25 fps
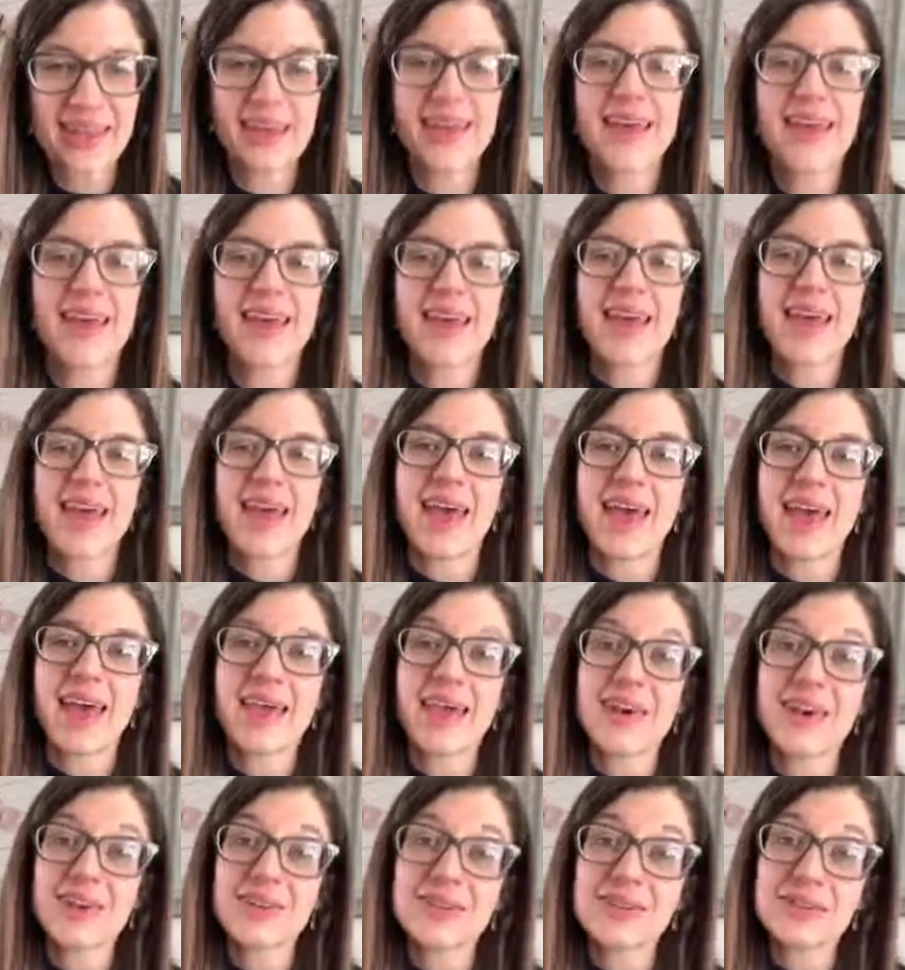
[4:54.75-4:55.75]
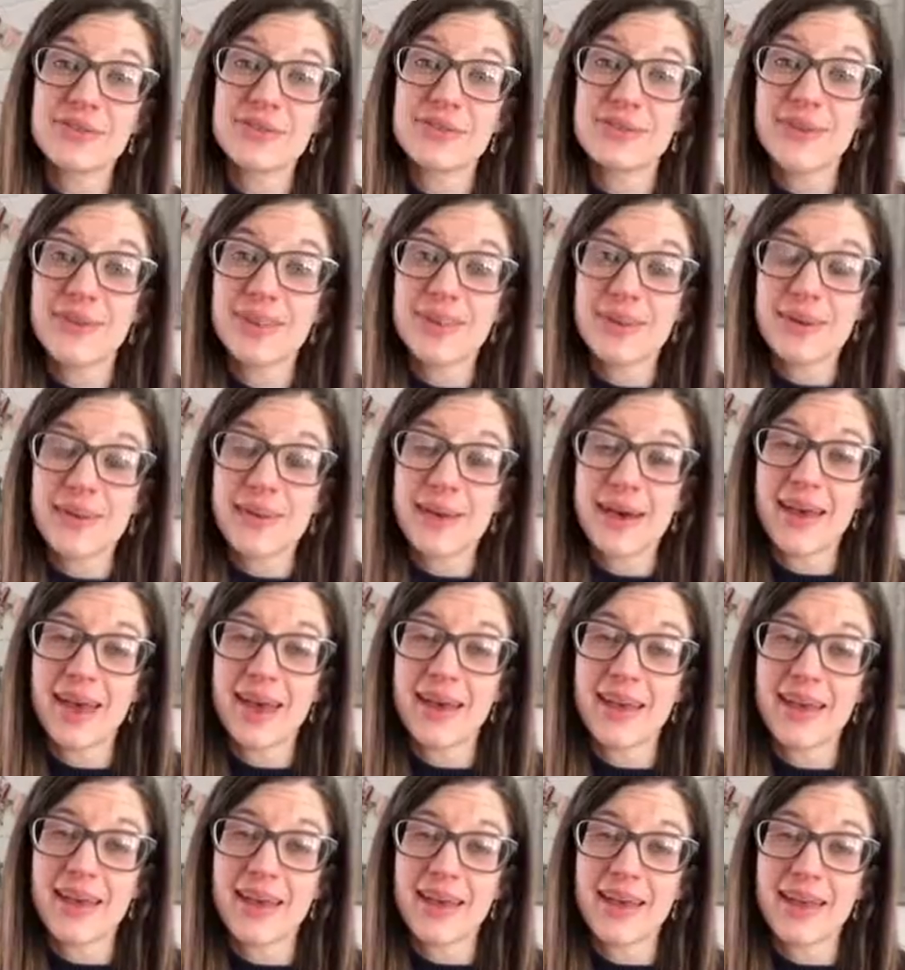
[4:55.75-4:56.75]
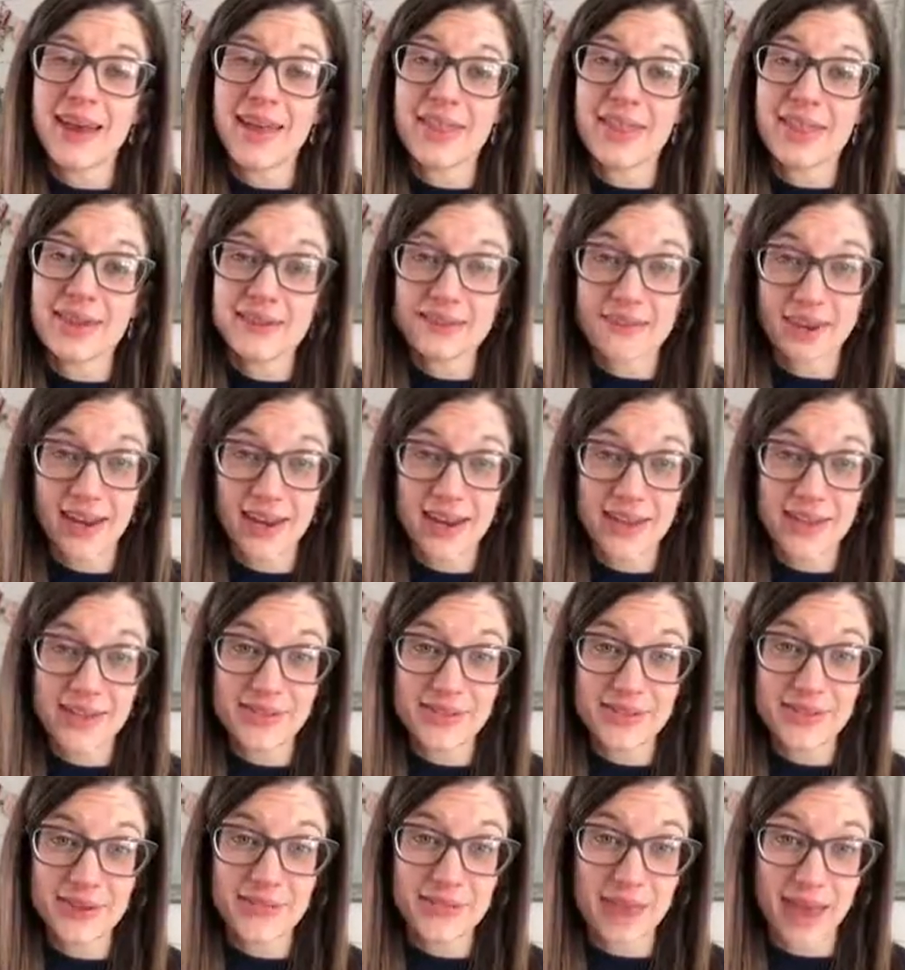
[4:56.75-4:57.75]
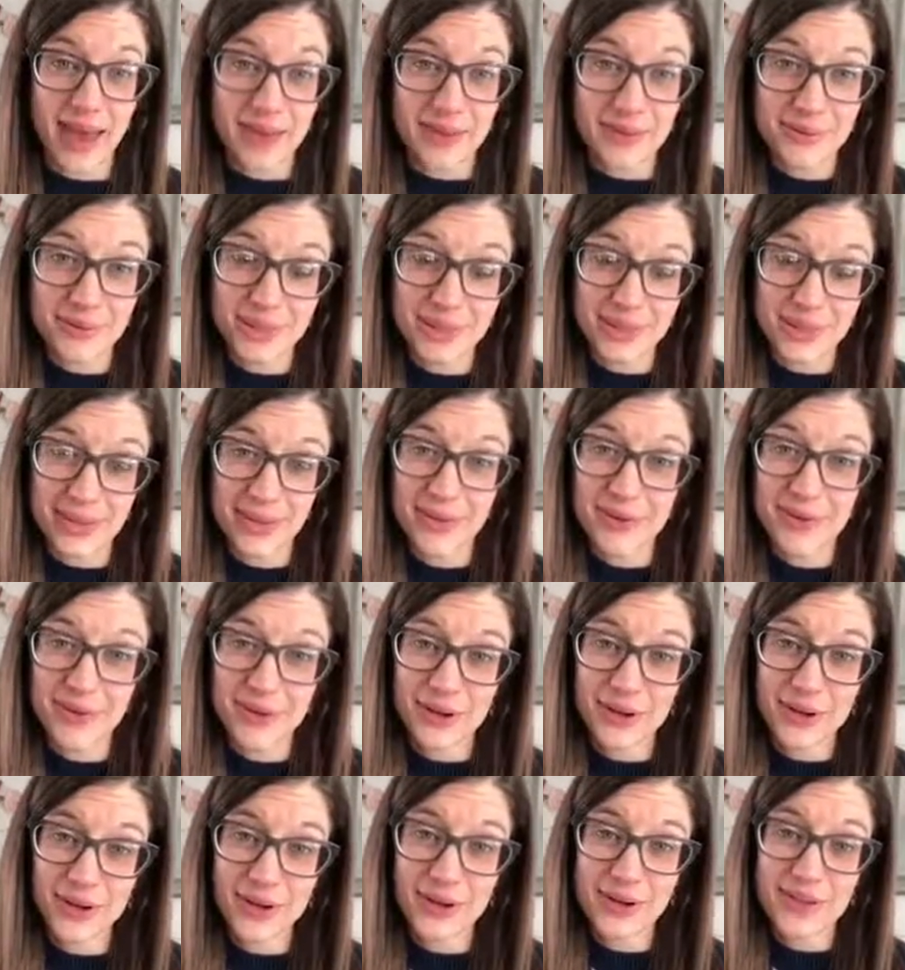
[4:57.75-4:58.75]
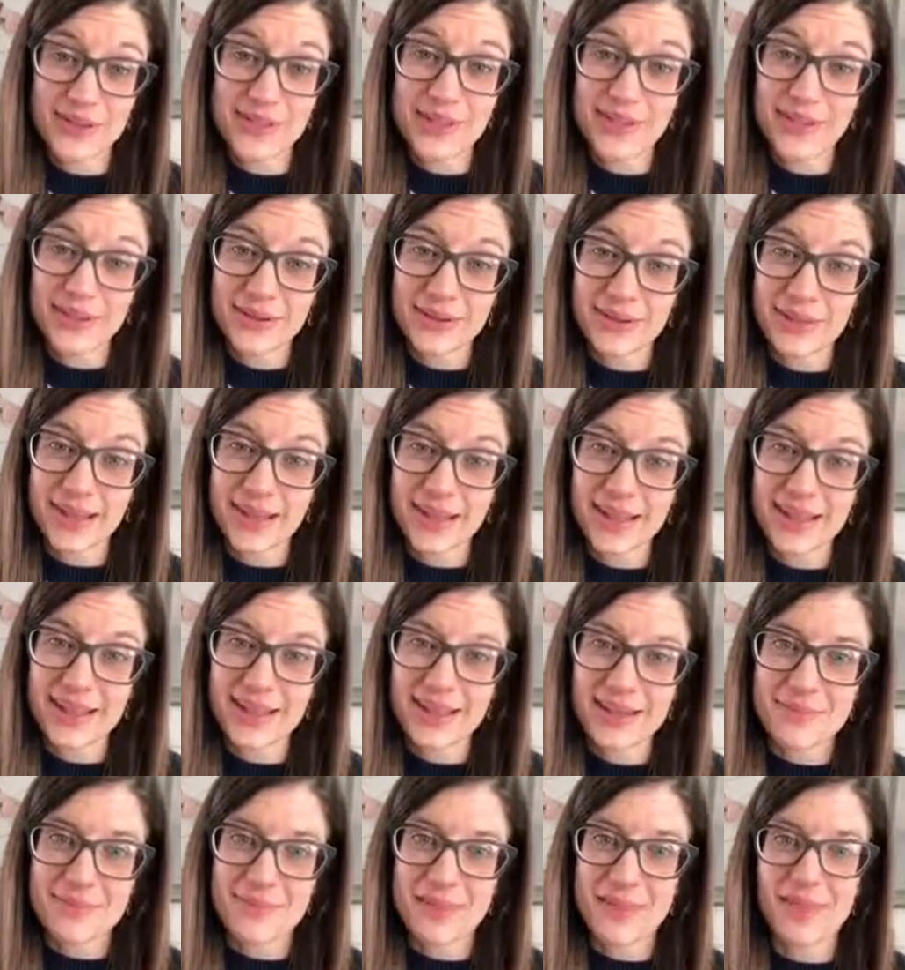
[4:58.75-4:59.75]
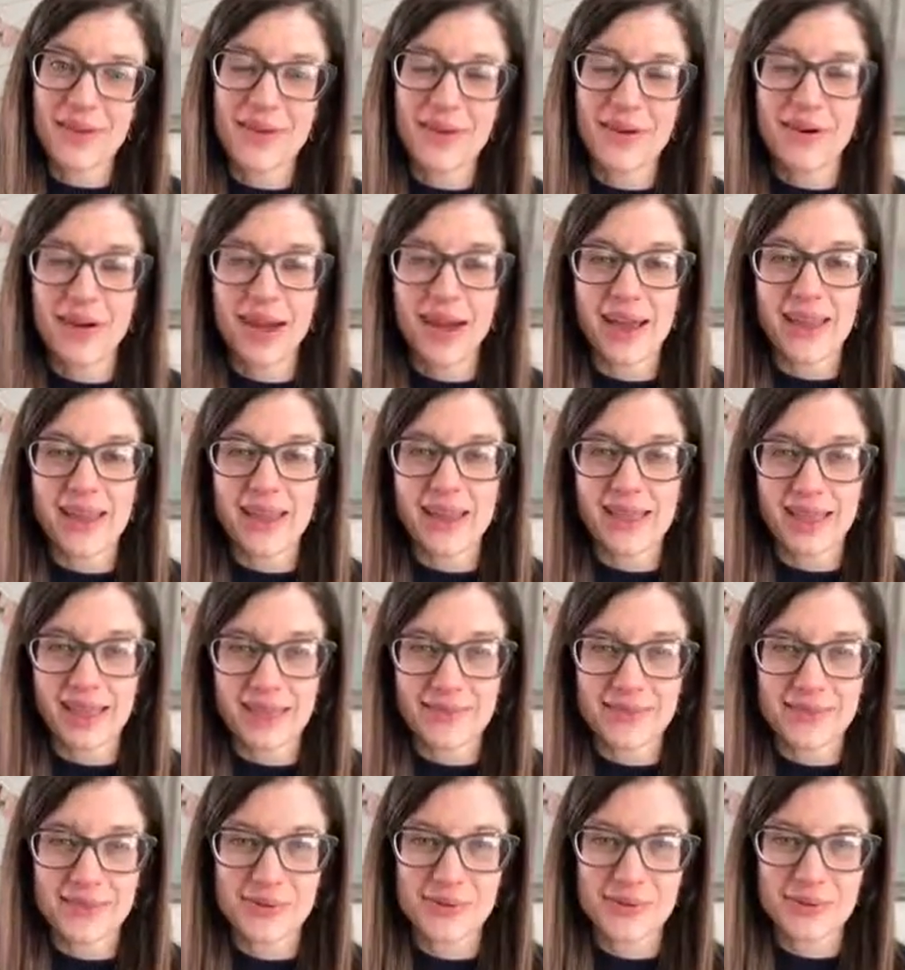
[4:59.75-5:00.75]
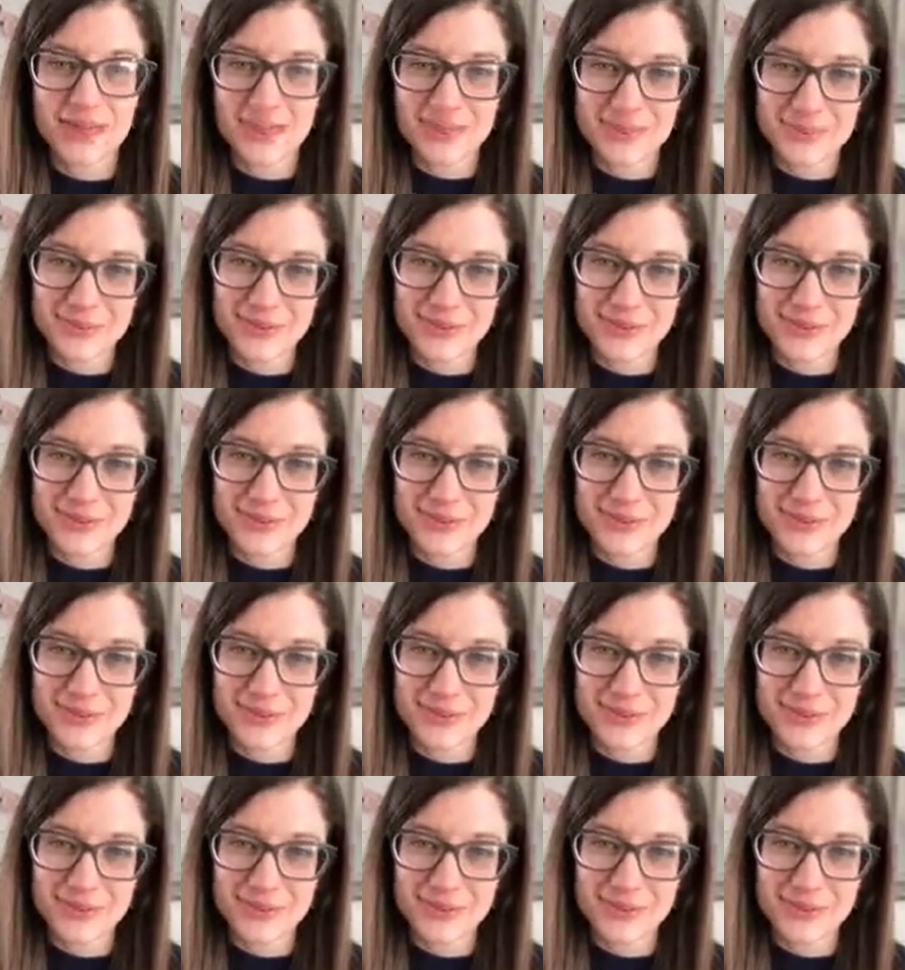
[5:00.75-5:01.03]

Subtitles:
And also, if you think about any other phonics or math-related QR codes that you'd like, let me know. I'd love to create some more for